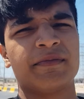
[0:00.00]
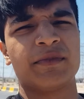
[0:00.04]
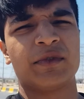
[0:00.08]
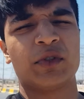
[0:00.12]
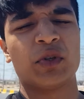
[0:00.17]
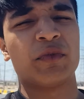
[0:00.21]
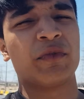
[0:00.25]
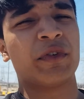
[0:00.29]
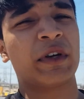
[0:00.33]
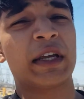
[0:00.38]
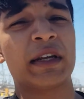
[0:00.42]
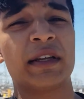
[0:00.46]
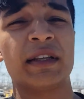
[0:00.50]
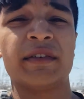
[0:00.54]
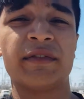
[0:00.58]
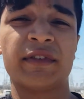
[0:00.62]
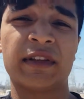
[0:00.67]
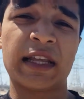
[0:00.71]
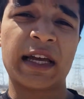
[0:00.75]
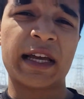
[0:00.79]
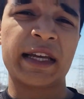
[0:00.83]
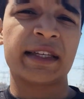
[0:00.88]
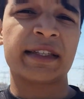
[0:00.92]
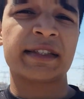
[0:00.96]
don't forget to leave a
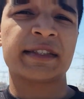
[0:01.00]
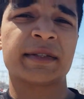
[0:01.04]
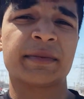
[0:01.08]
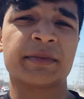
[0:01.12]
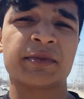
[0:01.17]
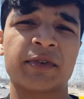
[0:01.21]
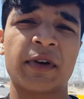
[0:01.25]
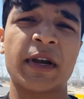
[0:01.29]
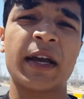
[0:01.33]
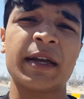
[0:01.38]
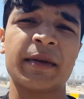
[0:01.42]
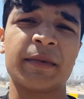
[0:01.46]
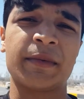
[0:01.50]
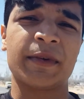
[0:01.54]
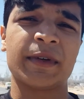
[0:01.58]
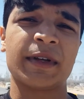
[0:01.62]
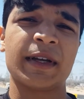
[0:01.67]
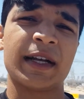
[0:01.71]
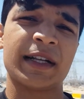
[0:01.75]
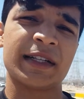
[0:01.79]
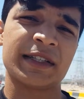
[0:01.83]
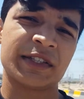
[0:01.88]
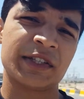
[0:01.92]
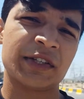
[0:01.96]
like and subscribe.
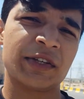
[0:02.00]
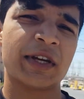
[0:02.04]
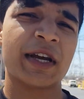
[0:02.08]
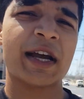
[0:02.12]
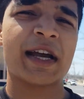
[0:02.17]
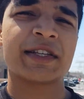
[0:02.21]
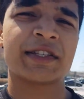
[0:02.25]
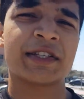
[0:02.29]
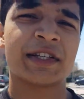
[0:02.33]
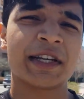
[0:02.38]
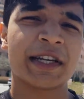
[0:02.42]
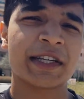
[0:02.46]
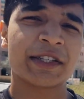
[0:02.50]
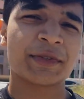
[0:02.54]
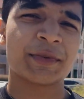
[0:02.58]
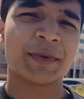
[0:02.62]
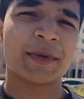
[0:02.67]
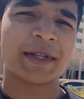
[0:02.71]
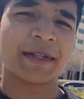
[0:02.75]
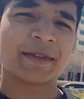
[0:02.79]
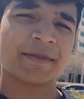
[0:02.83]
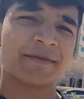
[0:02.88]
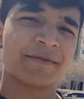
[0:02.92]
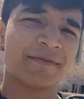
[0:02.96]
I'll see you guys in the next
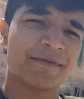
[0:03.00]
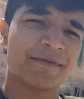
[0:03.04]
one.